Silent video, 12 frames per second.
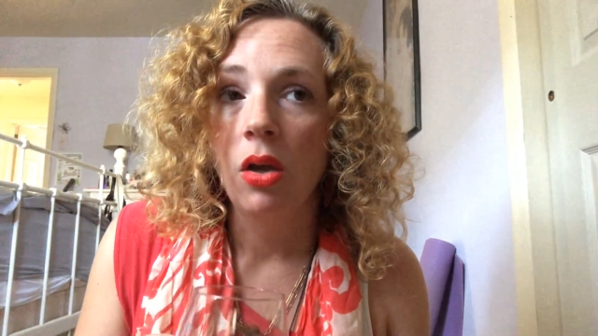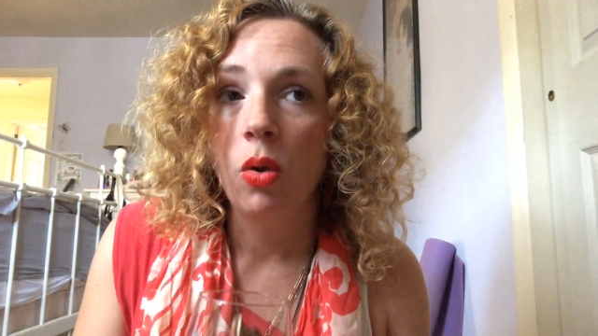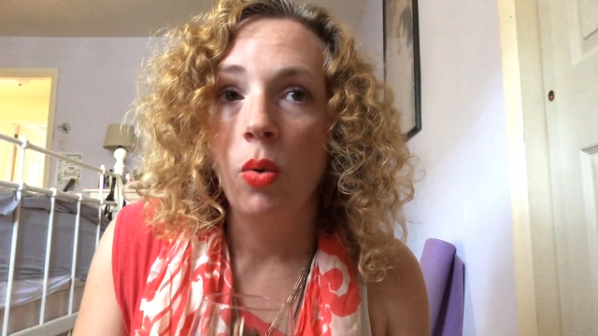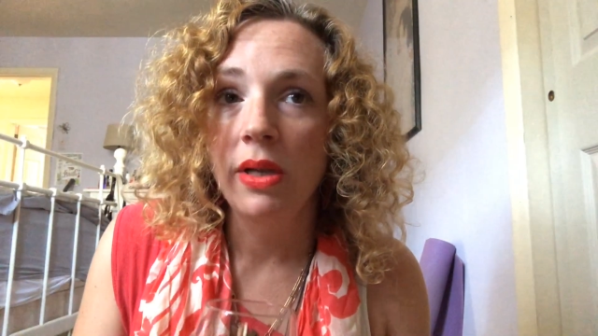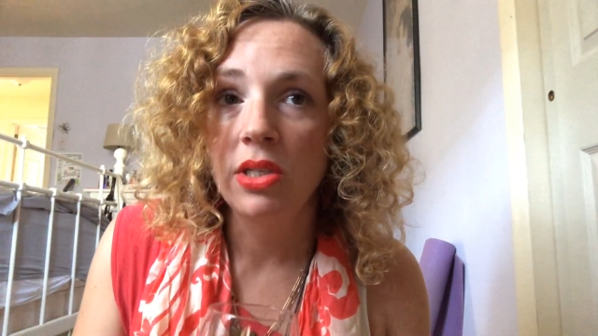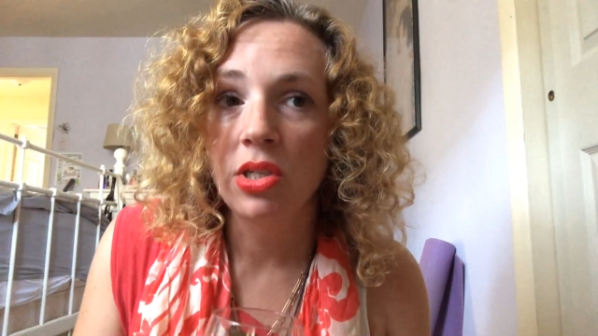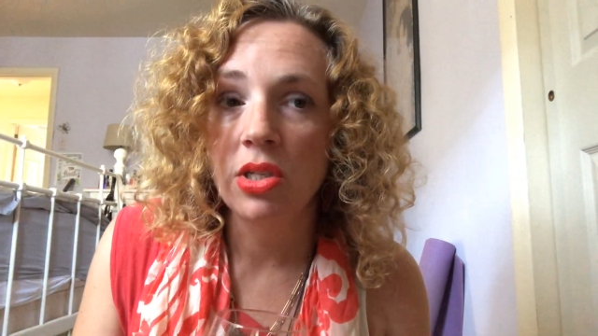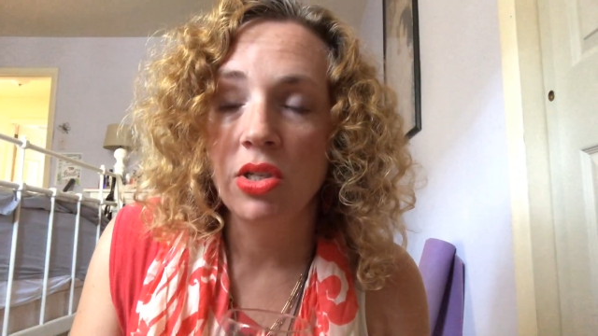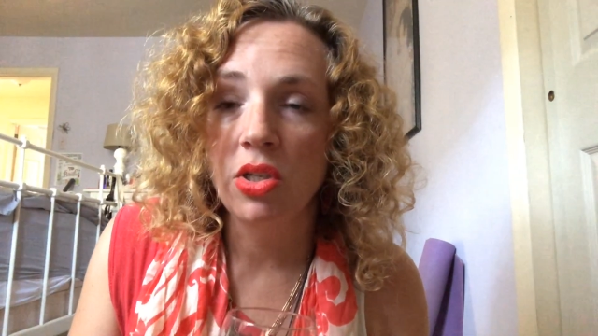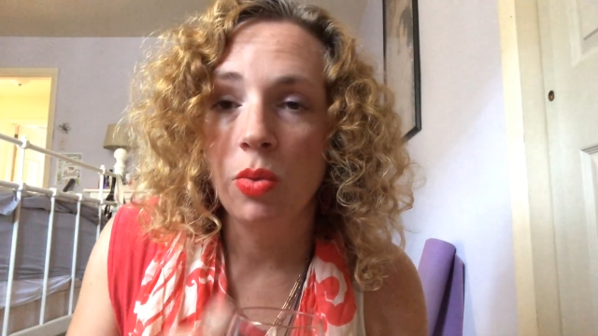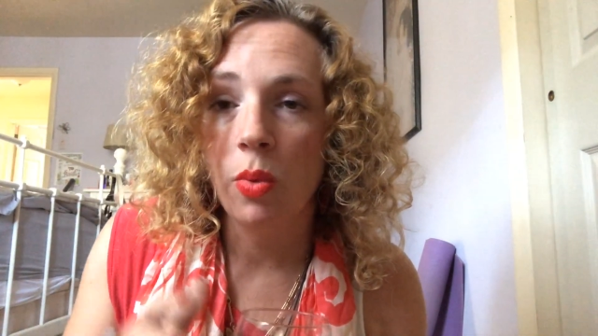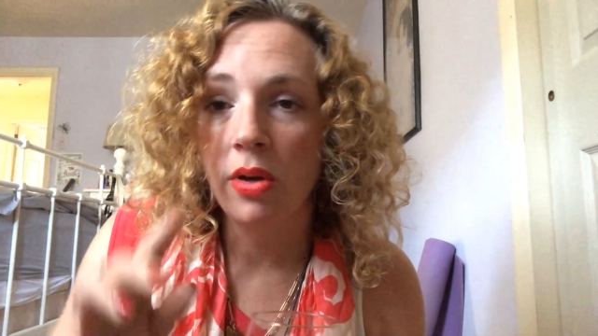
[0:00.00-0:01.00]

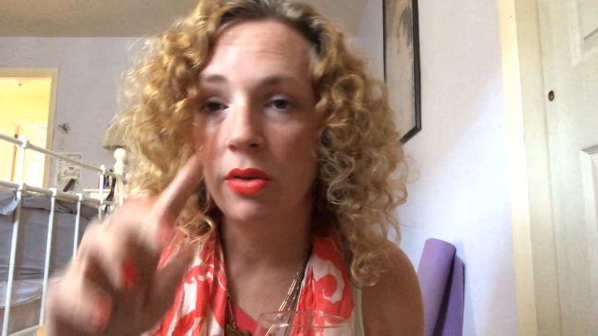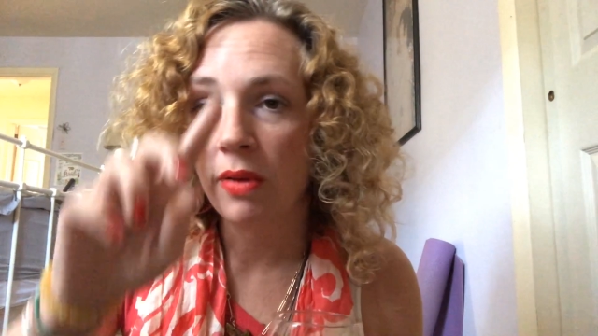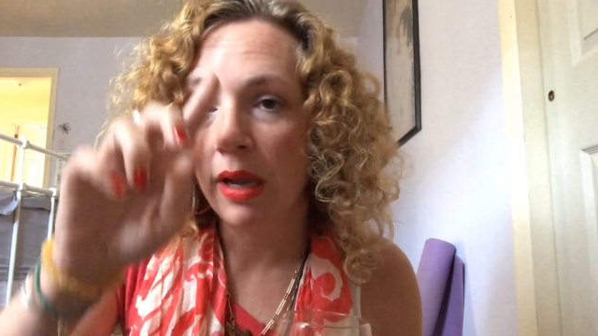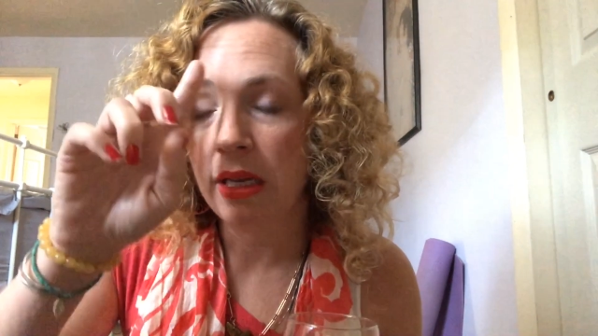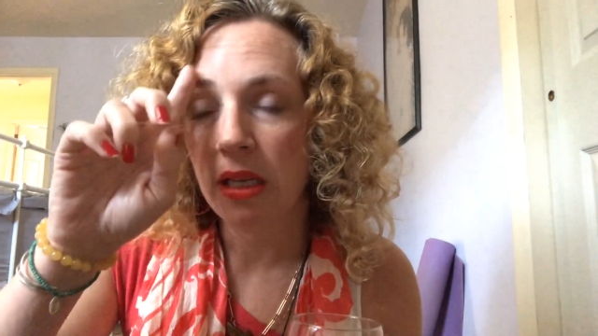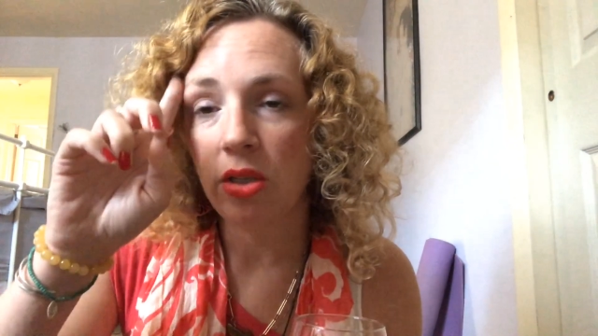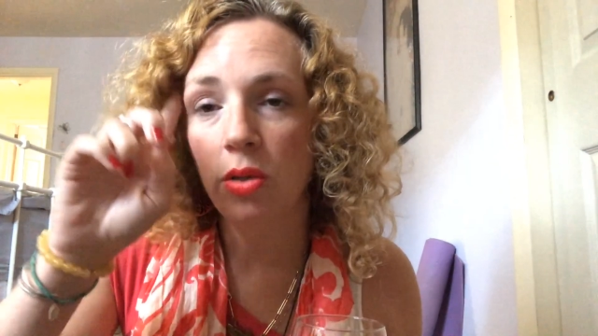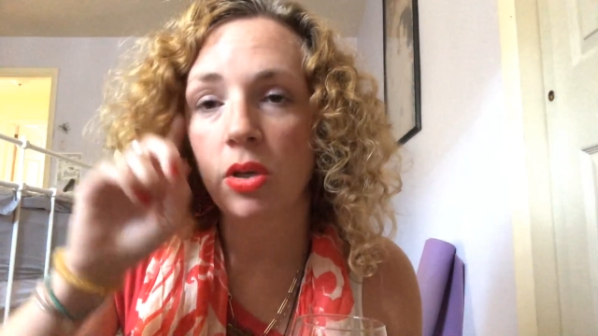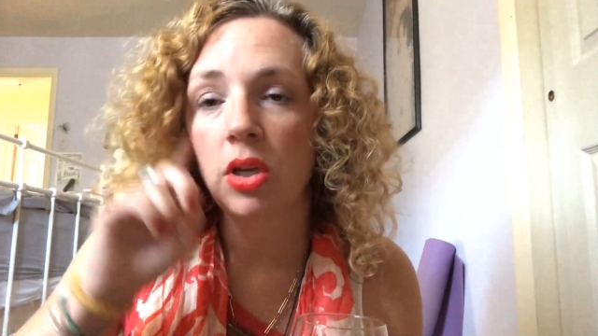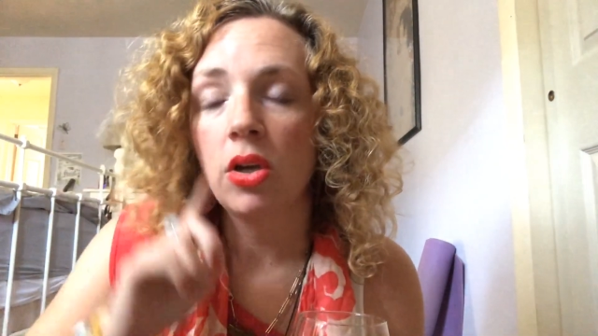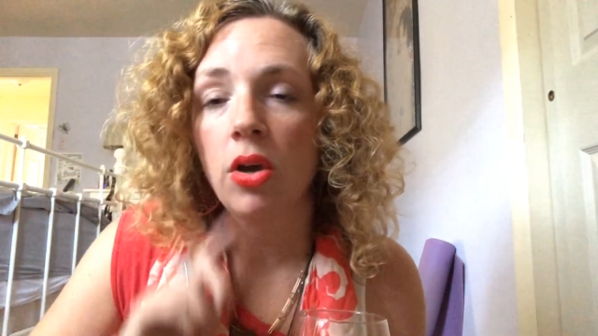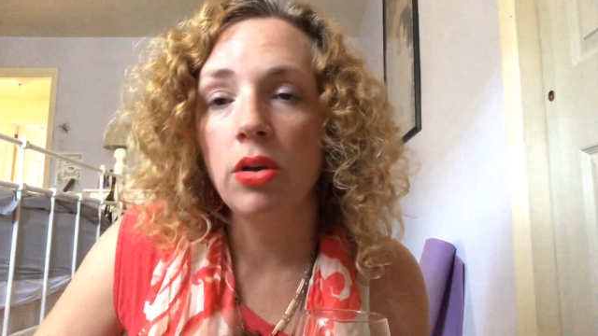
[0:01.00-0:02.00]
questions you want to write in, you
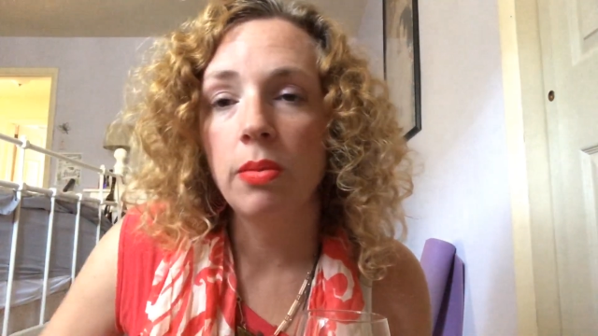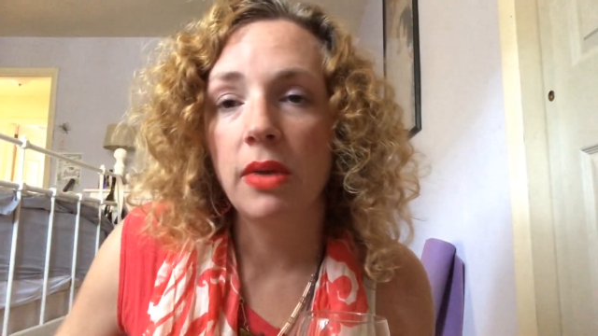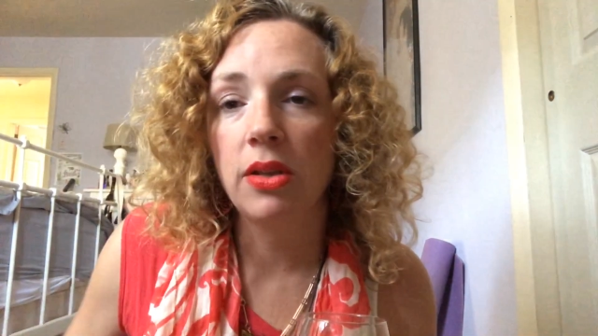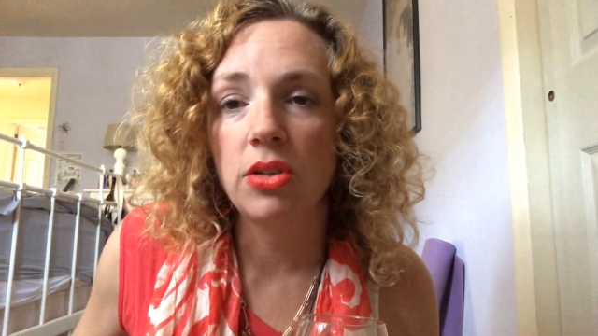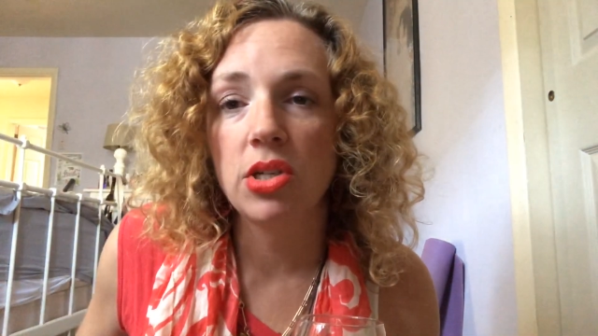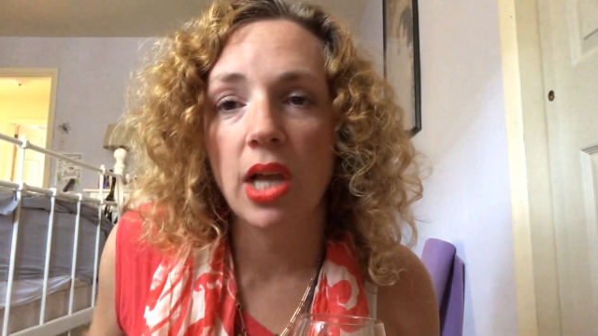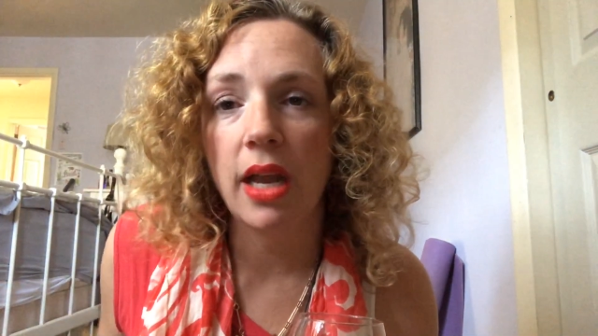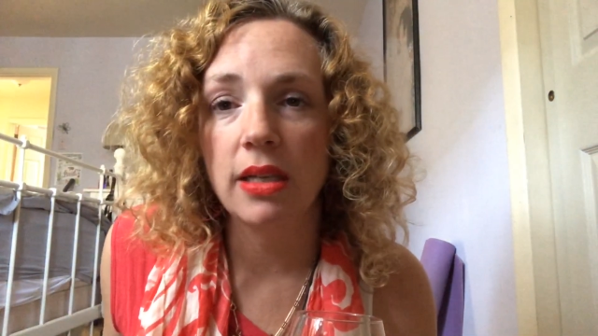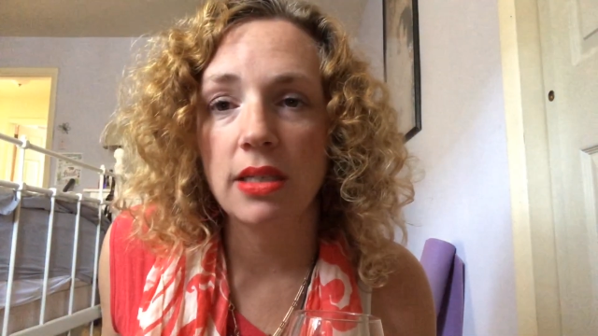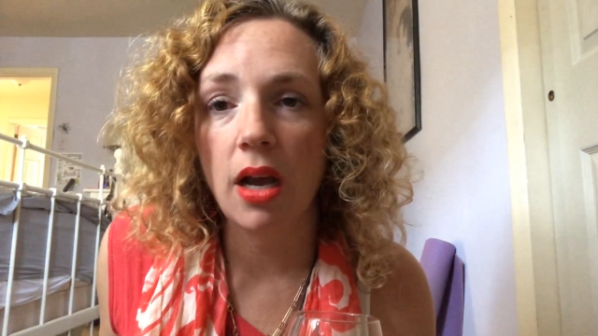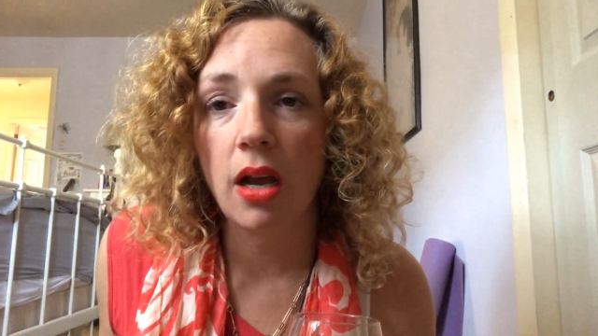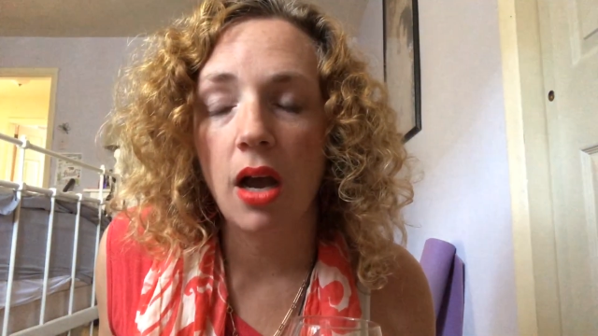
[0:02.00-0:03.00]
can go to
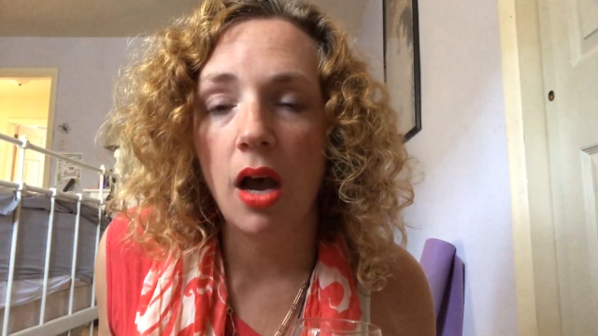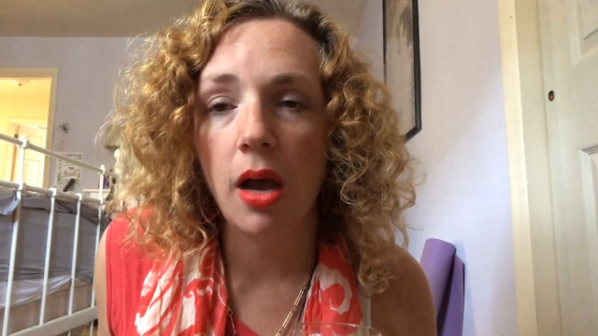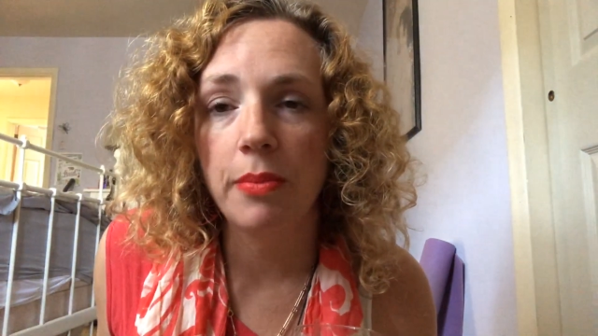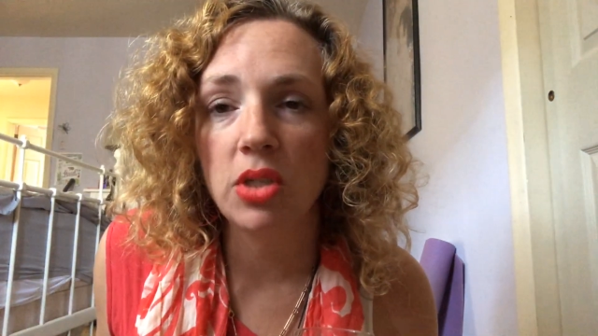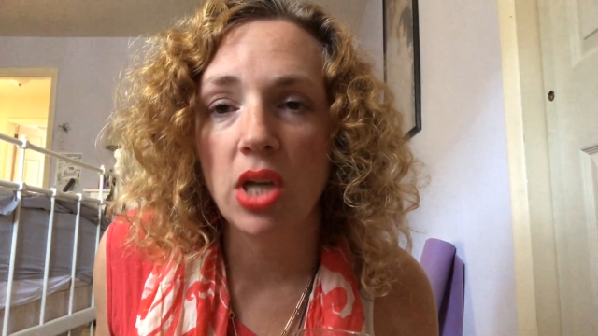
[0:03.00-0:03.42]
MotherJana.com.